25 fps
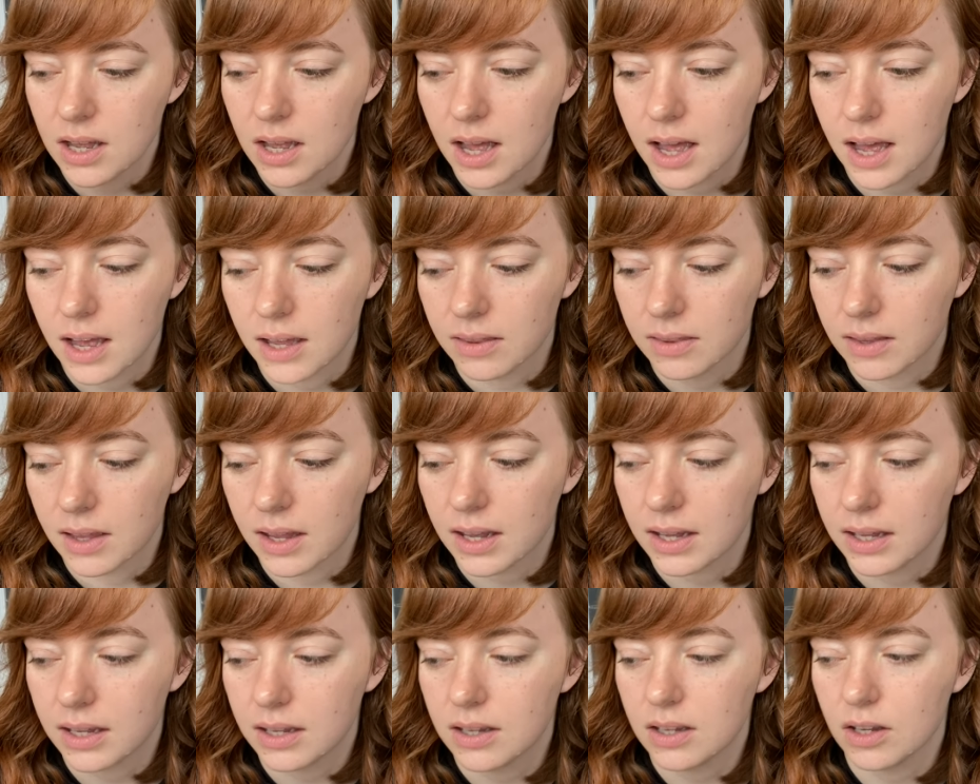and
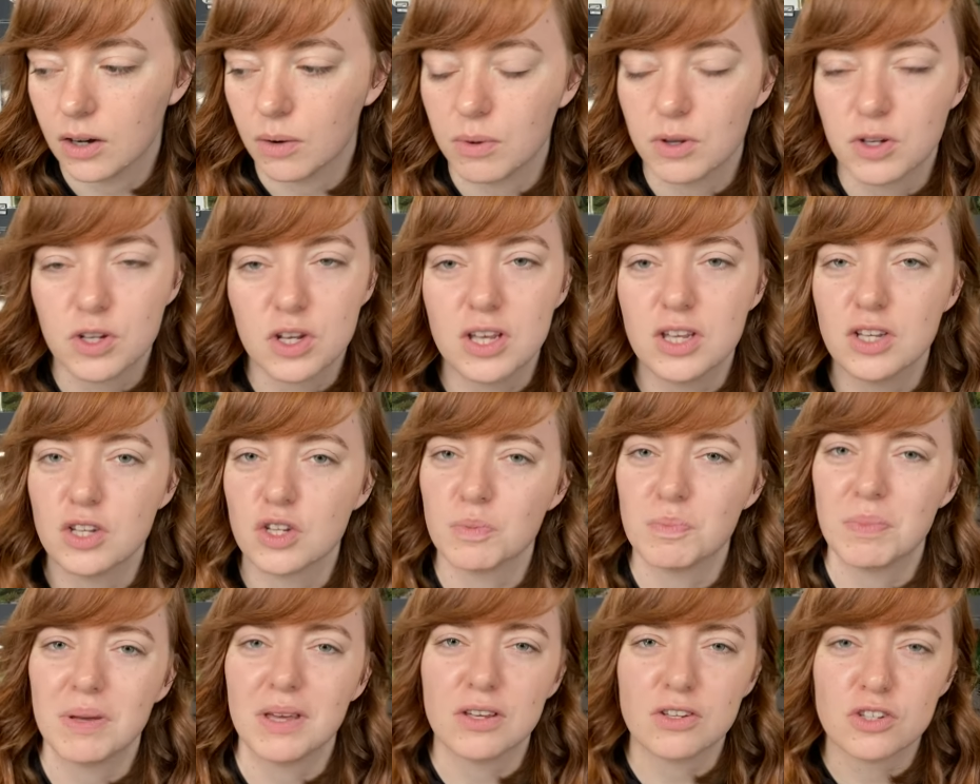like, you know, he's
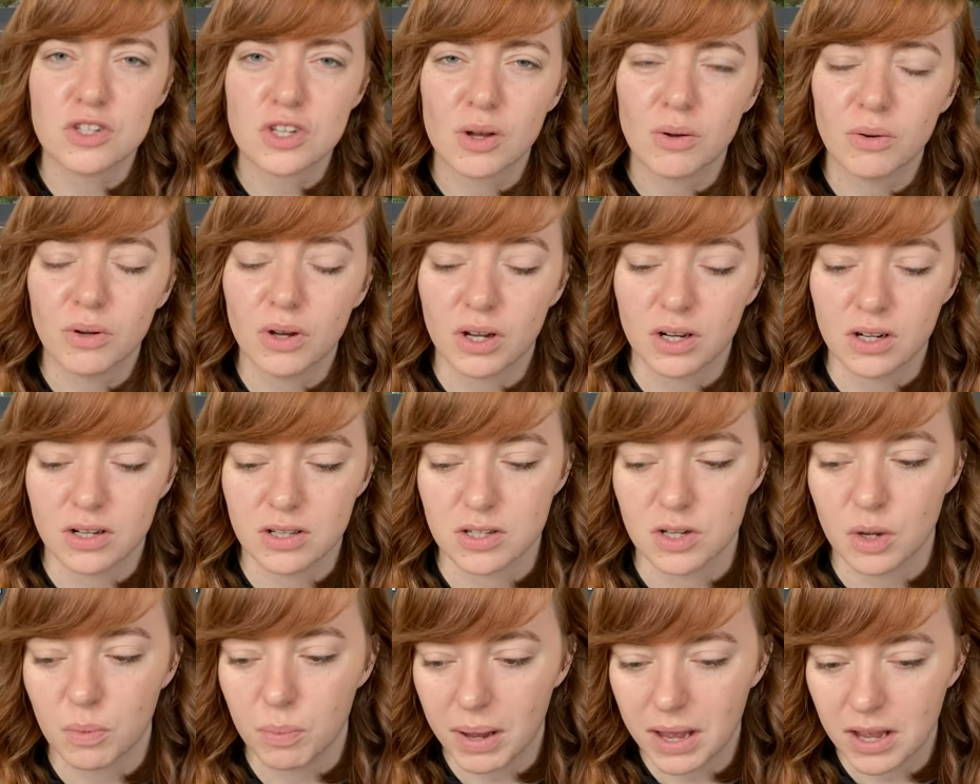being so good and
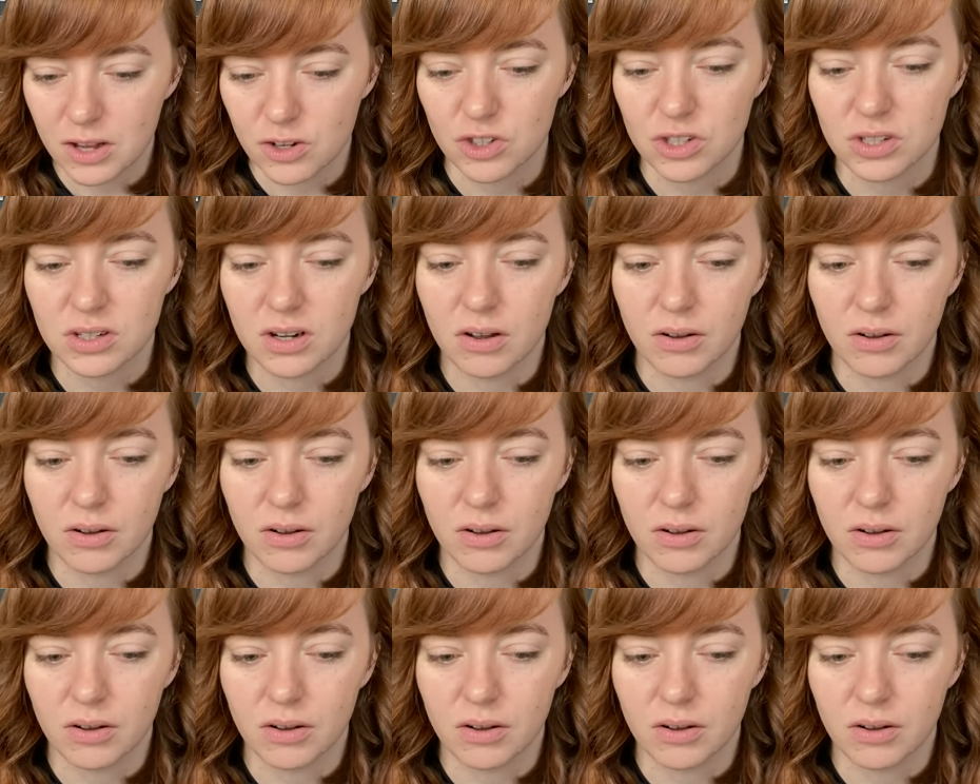so patient,